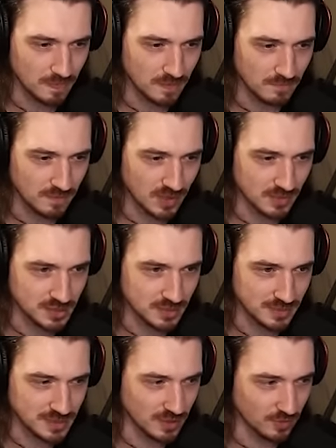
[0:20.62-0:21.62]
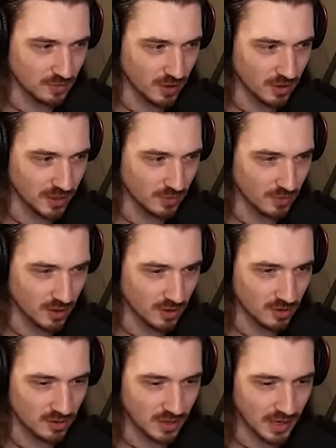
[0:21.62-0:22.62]
Vehicles could be seen falling in the
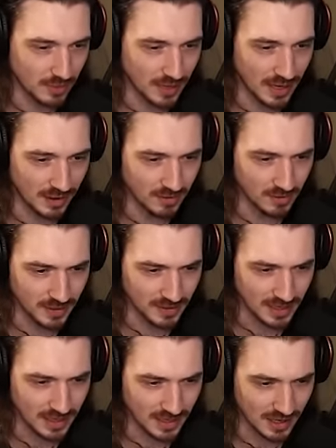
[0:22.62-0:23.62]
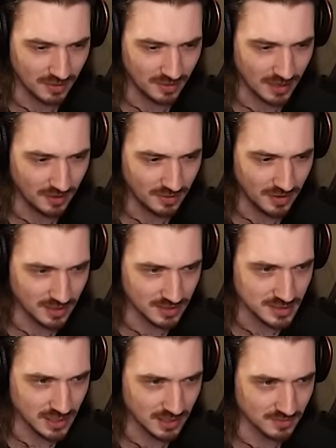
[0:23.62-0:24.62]
water. I mean, I don't know about that. I don't think I could
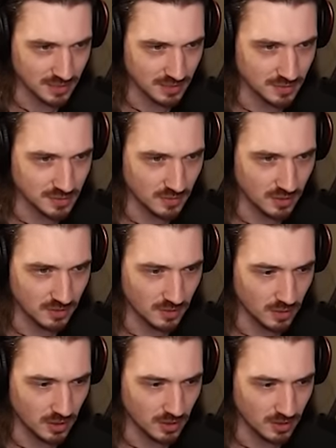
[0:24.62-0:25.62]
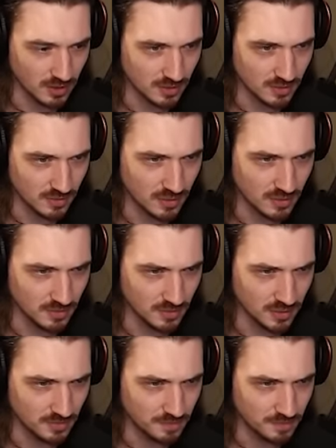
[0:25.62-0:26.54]
see any vehicles fall in the water. Or wait, hold up.